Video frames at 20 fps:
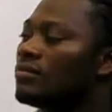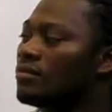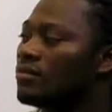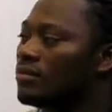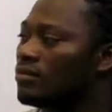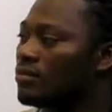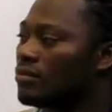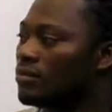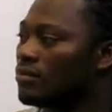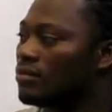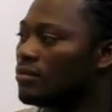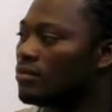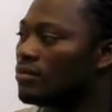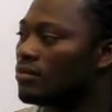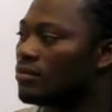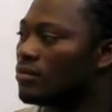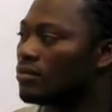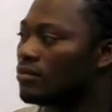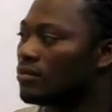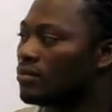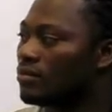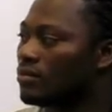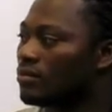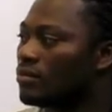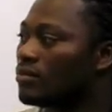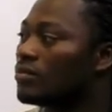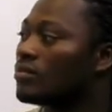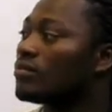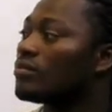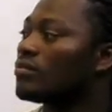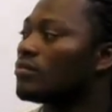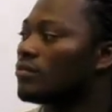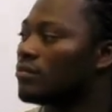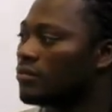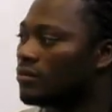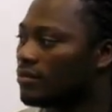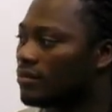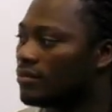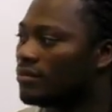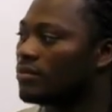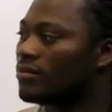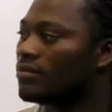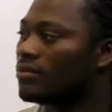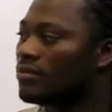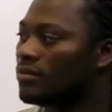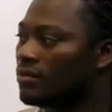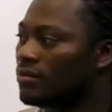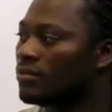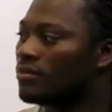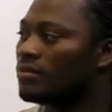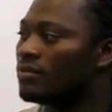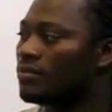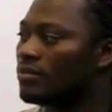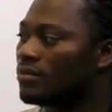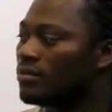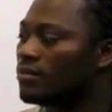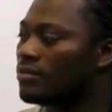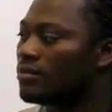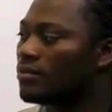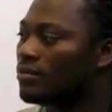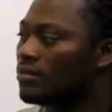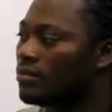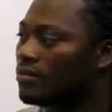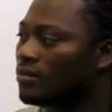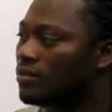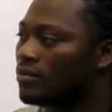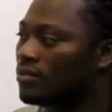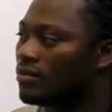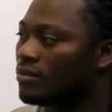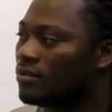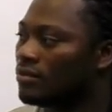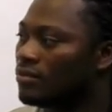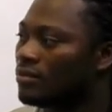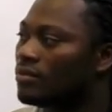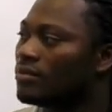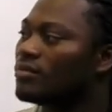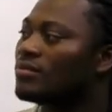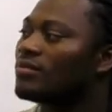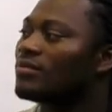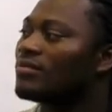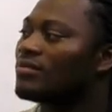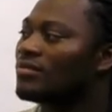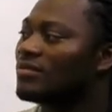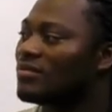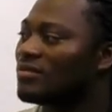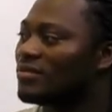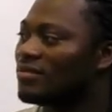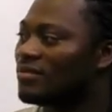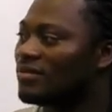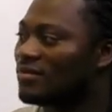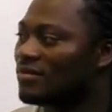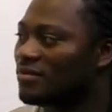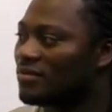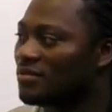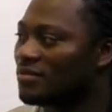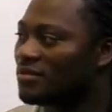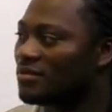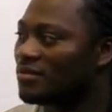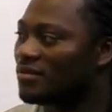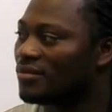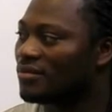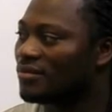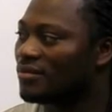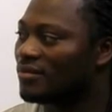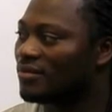(silent)